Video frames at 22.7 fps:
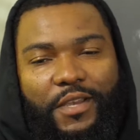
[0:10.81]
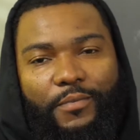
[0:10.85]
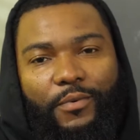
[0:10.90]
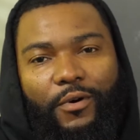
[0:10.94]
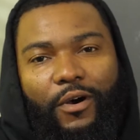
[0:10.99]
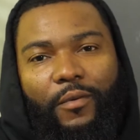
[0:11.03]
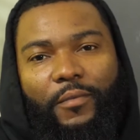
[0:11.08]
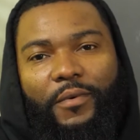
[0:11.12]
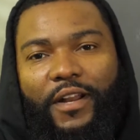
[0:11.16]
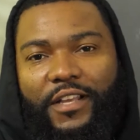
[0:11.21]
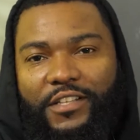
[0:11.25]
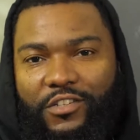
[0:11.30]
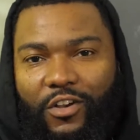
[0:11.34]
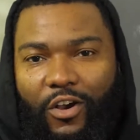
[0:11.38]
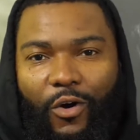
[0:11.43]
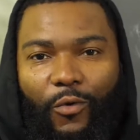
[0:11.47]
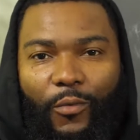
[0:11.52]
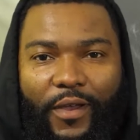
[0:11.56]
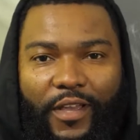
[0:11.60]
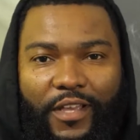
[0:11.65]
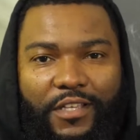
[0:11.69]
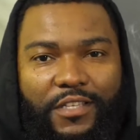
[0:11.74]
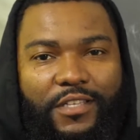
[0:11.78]
J. Palmer. And as
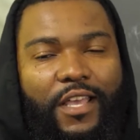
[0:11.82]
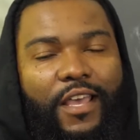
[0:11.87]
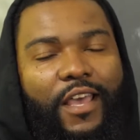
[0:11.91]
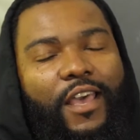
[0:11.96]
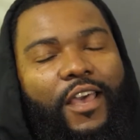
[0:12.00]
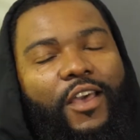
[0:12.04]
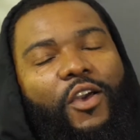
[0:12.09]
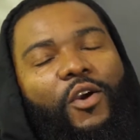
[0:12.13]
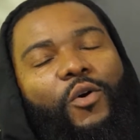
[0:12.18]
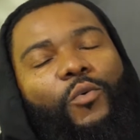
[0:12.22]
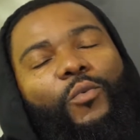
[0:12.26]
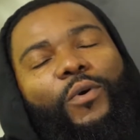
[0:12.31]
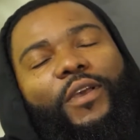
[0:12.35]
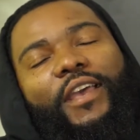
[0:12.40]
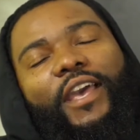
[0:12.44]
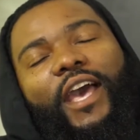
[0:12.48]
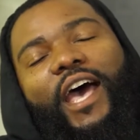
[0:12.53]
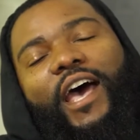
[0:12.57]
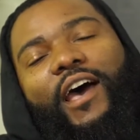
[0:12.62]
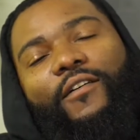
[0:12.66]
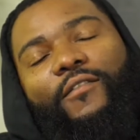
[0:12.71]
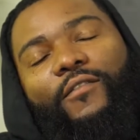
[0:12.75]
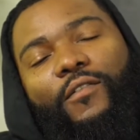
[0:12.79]
always, we
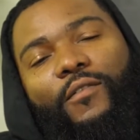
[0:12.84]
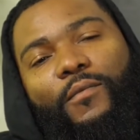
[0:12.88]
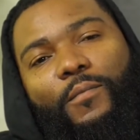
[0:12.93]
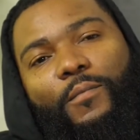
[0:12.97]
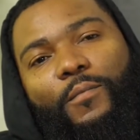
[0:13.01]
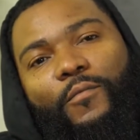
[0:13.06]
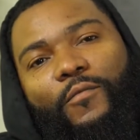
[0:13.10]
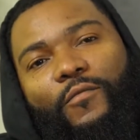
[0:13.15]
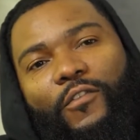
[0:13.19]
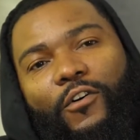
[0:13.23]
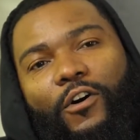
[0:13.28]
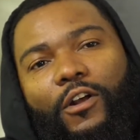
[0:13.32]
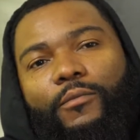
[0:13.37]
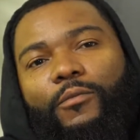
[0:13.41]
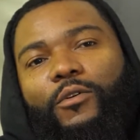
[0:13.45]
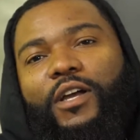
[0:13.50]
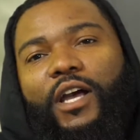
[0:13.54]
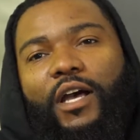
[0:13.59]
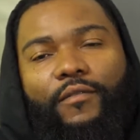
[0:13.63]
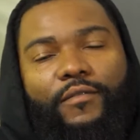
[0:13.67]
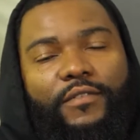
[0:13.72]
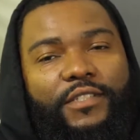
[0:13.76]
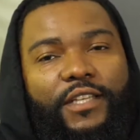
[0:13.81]
have
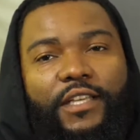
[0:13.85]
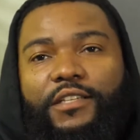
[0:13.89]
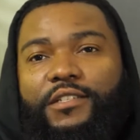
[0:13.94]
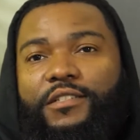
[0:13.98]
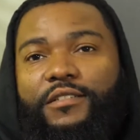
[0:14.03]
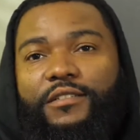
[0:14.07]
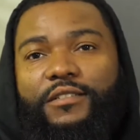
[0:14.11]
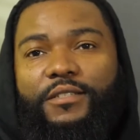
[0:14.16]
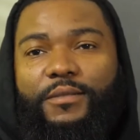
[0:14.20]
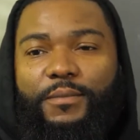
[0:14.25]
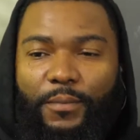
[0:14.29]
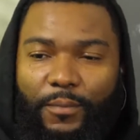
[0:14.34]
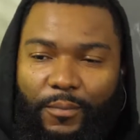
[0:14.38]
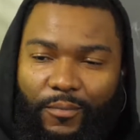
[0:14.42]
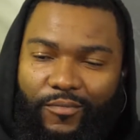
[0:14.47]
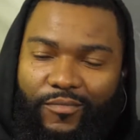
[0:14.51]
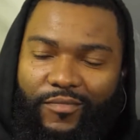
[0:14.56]
vulnerable conversations.